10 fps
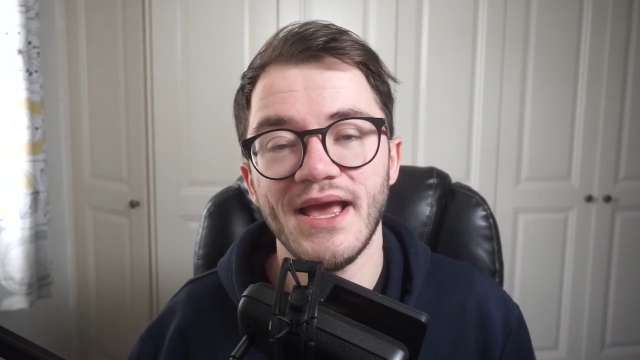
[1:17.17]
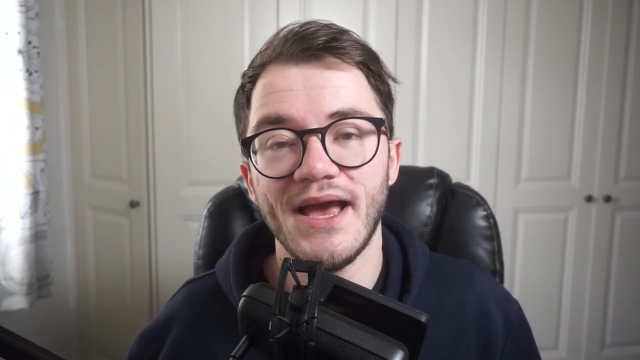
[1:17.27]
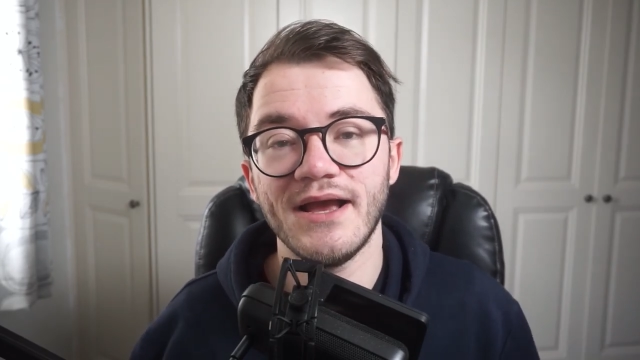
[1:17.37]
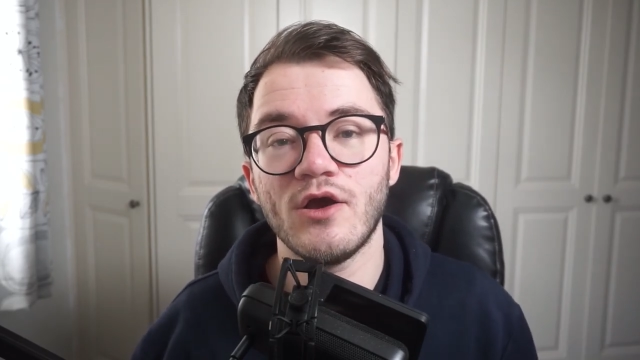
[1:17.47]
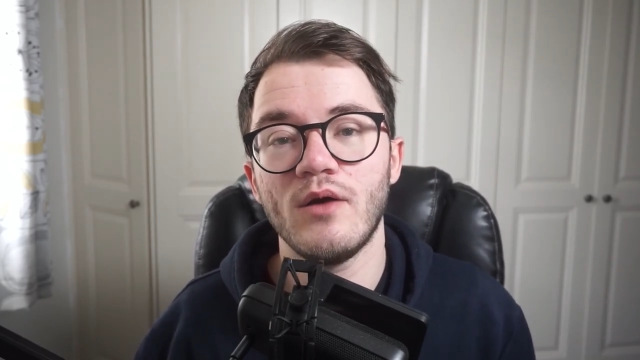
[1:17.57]

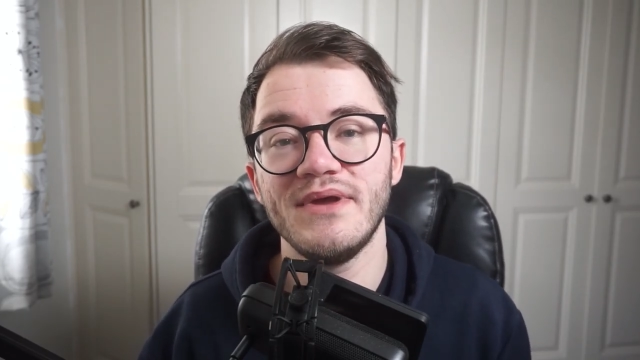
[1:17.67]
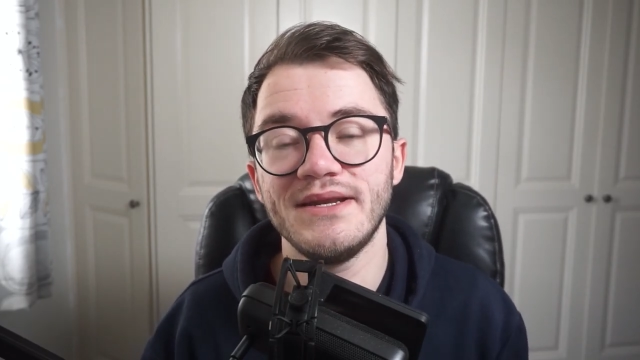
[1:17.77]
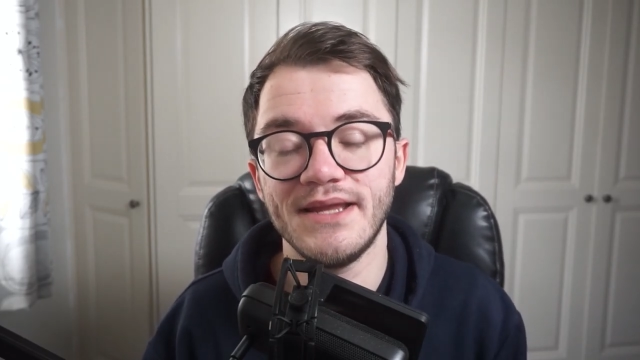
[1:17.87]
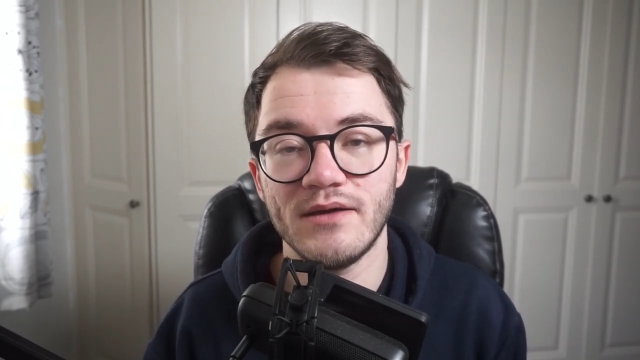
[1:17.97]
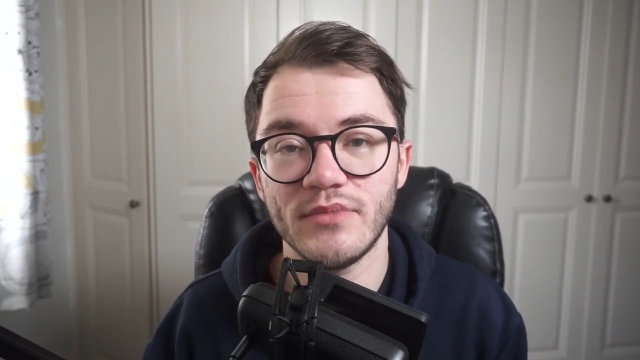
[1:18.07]
and comment
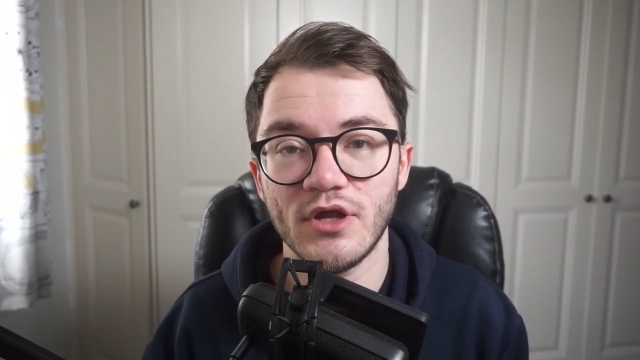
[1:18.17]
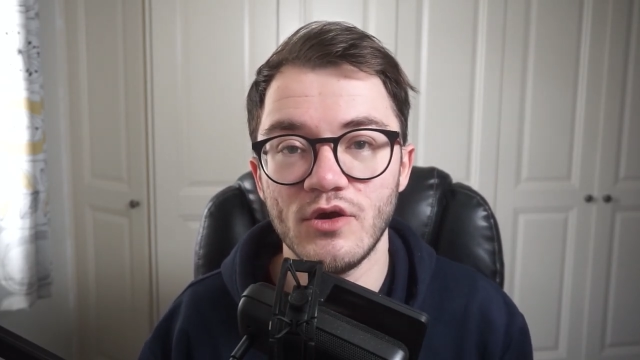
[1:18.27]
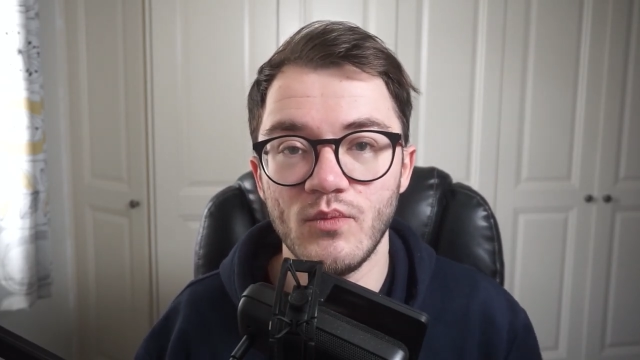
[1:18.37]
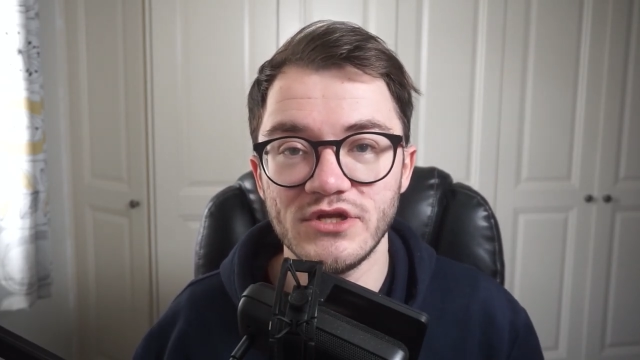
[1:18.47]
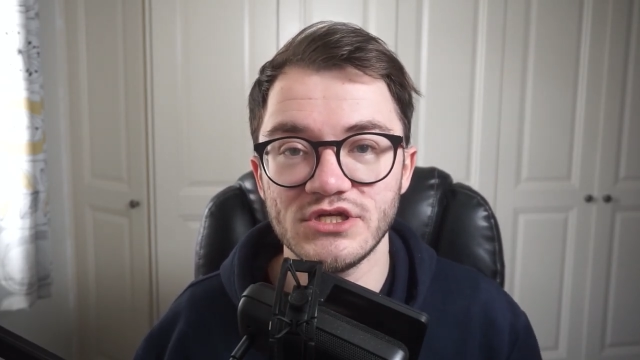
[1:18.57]
down below
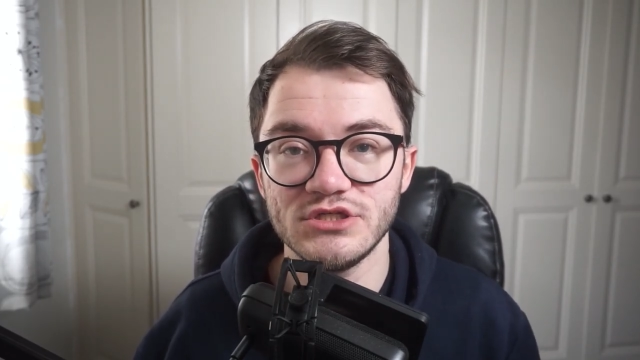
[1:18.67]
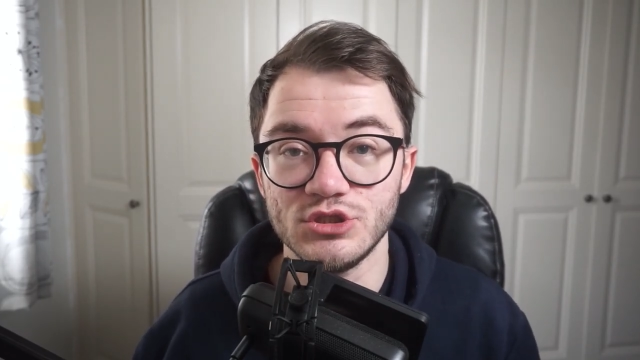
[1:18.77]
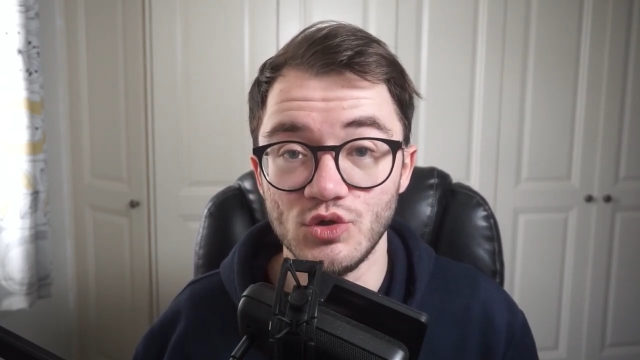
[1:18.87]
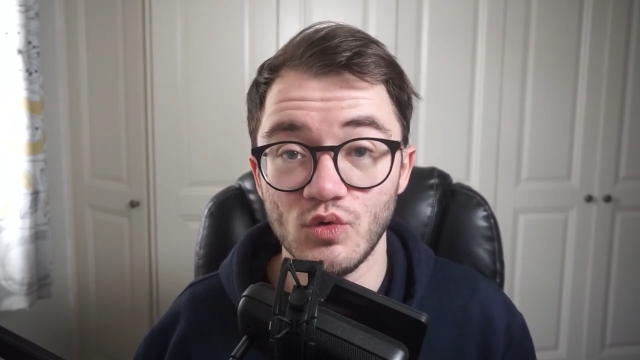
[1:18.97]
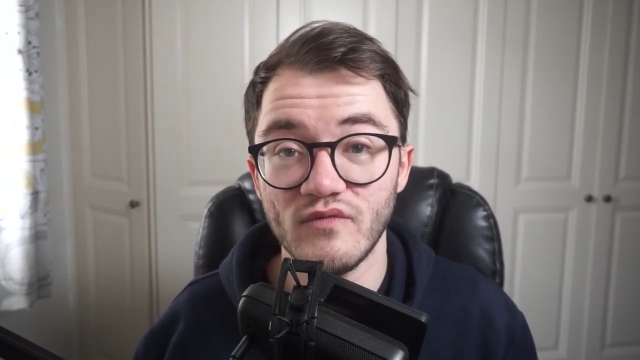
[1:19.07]
which is
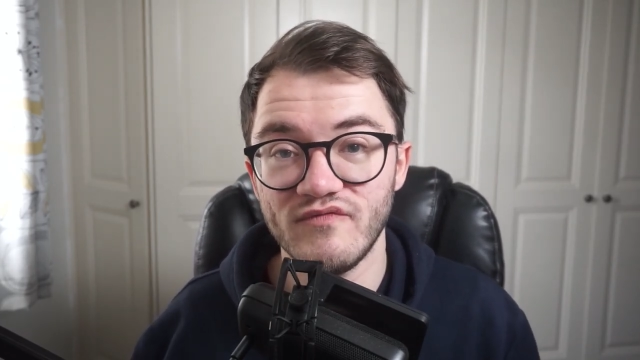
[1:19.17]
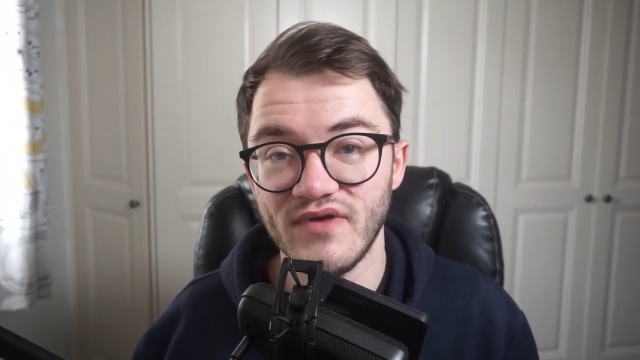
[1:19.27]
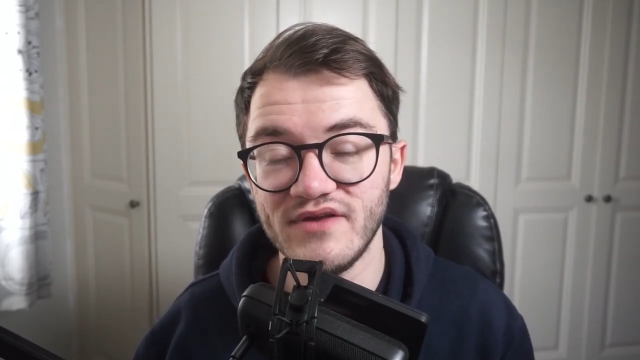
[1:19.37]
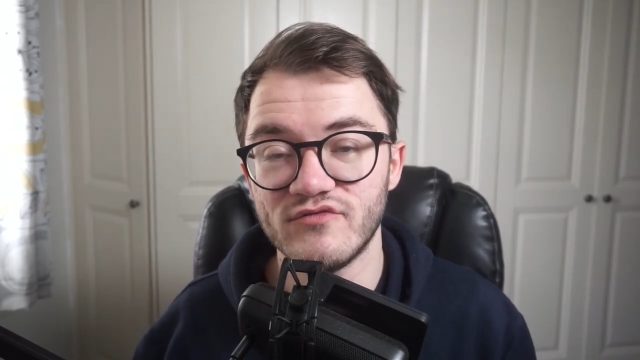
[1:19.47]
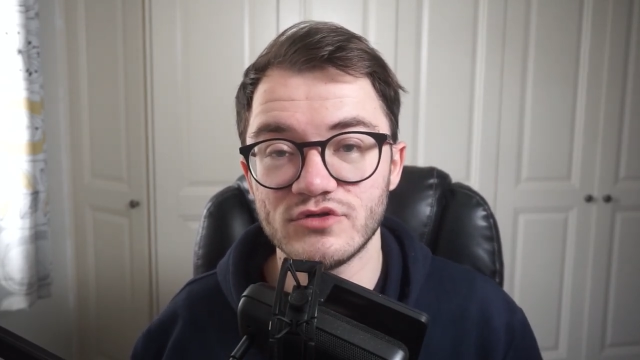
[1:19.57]
your
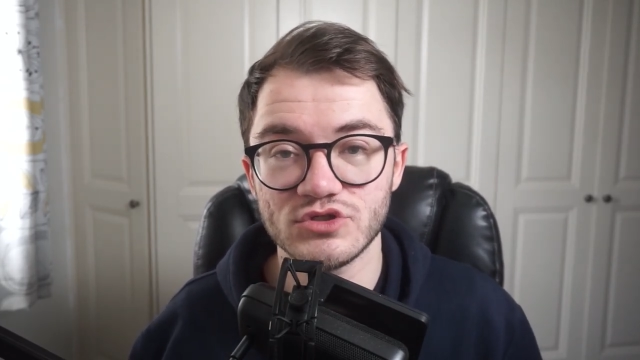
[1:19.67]
favorite